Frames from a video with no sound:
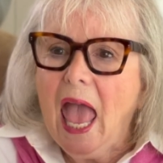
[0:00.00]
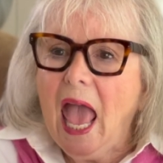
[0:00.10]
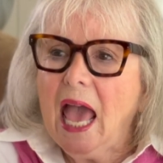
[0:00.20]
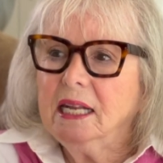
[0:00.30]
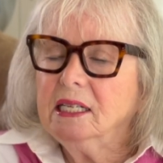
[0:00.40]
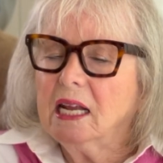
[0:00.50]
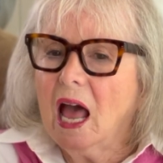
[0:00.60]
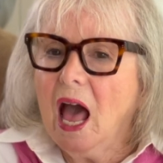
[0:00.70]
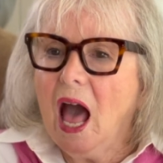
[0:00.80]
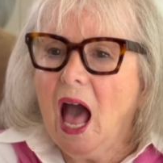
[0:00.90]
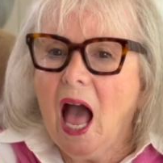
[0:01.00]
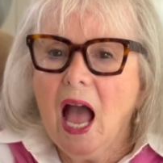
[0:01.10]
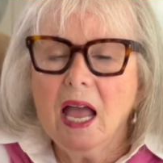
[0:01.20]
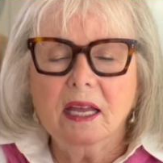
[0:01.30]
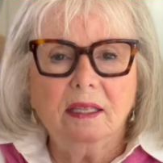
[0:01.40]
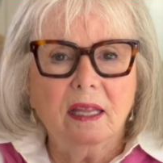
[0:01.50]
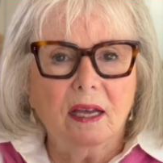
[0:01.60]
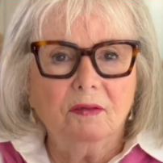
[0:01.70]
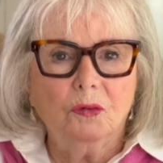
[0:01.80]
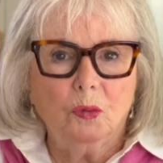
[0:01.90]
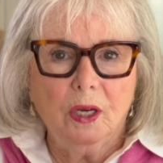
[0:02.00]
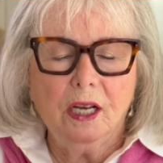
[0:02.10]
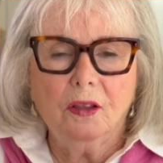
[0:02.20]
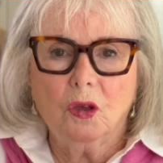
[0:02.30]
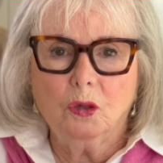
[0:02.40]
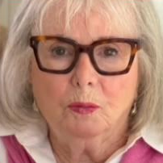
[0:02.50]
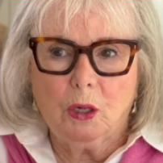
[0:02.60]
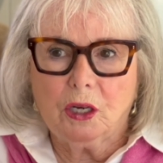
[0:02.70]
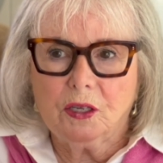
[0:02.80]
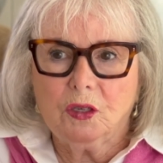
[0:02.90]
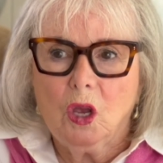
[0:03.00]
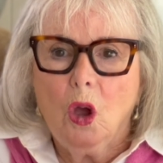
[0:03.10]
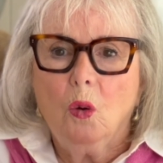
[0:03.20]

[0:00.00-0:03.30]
And I love reading those books